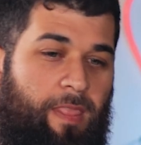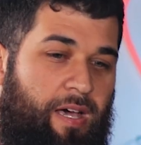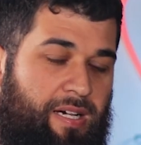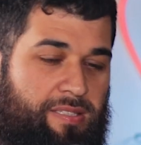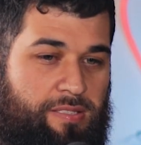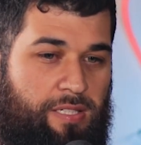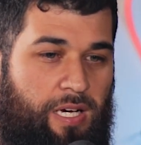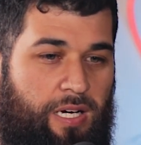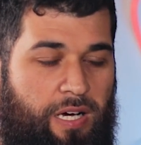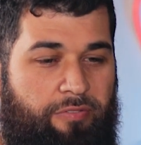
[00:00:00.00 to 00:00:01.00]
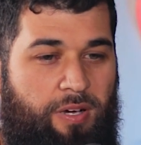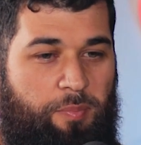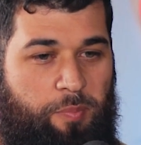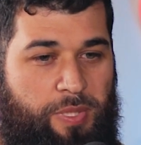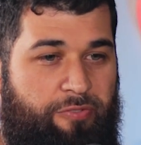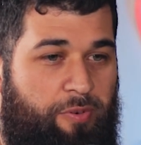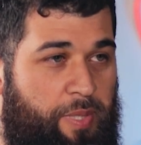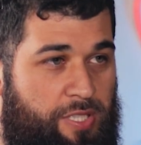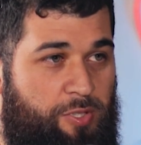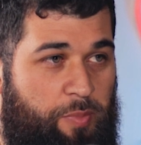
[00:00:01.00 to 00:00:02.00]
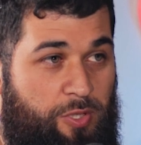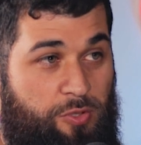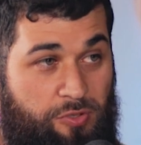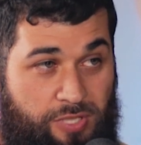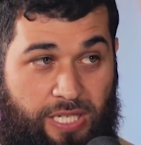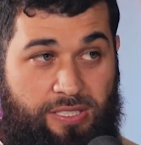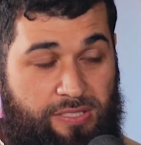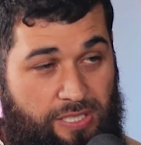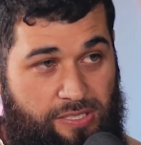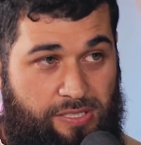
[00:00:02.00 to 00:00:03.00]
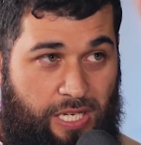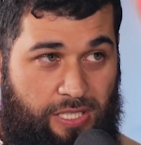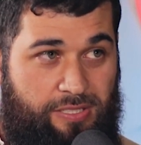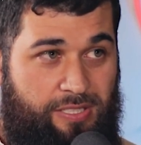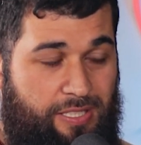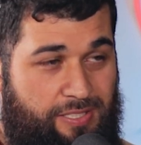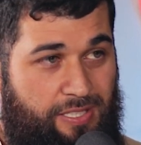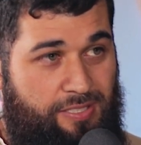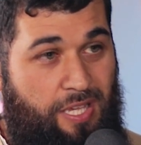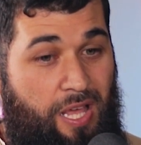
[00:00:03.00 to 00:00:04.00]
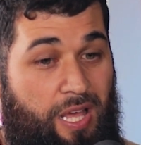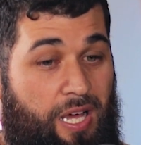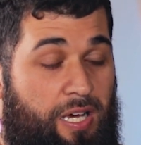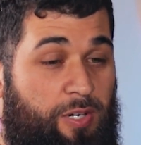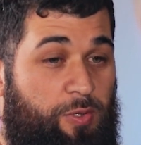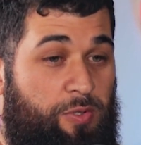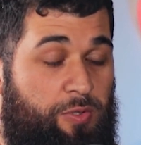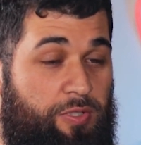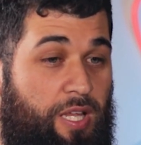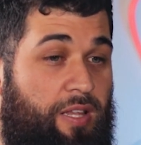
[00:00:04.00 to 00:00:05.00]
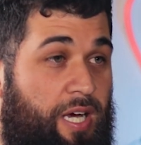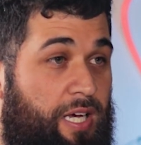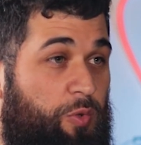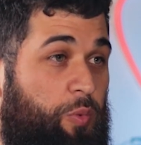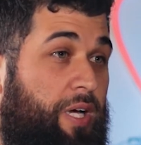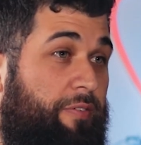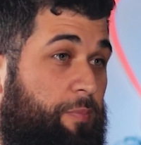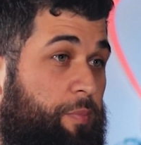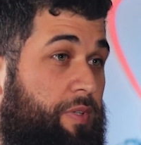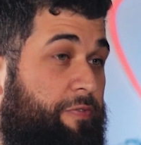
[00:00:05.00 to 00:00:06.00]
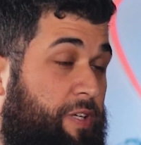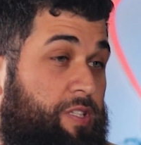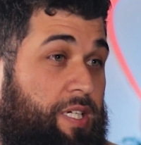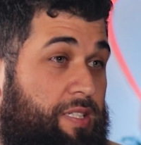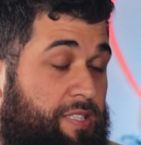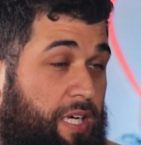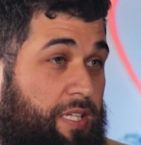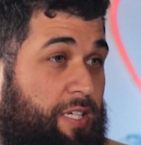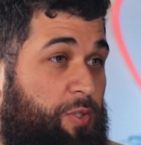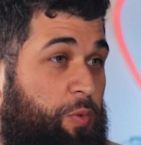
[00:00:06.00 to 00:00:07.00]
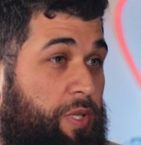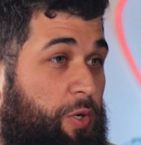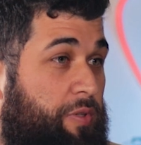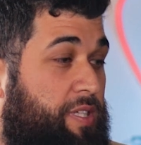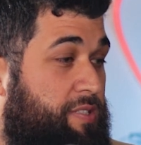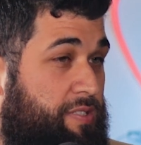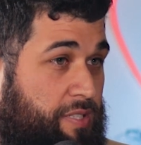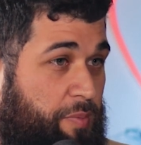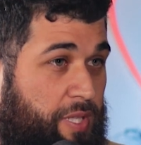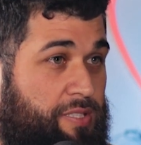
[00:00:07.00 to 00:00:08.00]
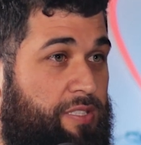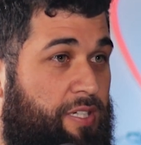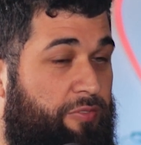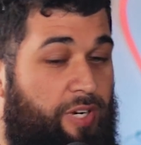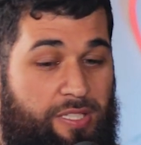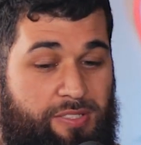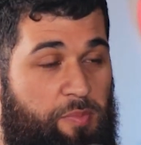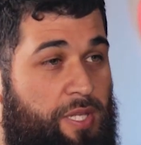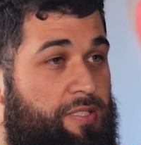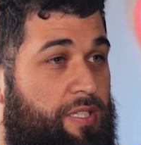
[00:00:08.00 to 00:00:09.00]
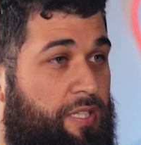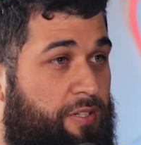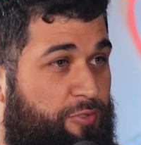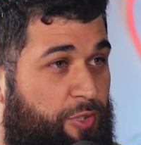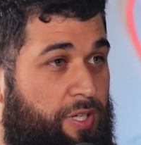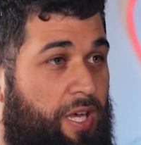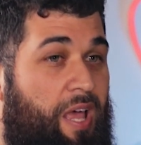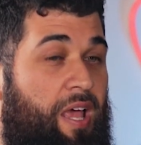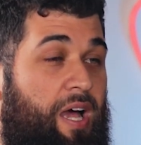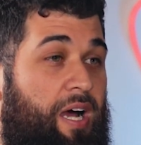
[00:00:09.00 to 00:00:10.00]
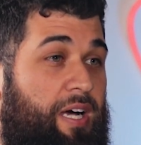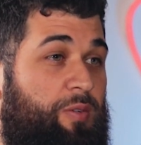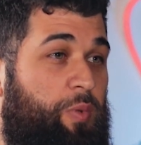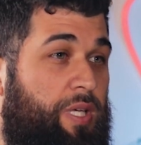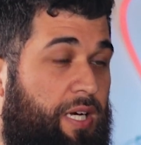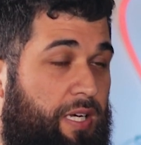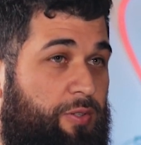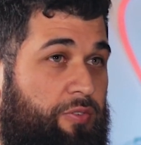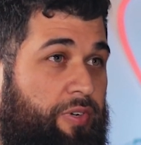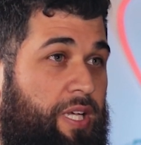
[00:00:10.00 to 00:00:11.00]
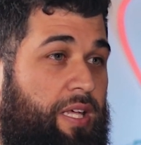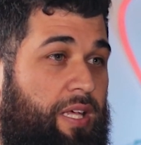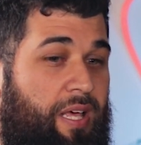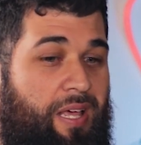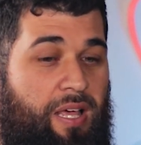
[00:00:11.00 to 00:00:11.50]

us have a bit of a mixture, because society says that is success, or on the other hand we have filter inside us, so we know there's some things that are right, some things that are wrong, and we cannot really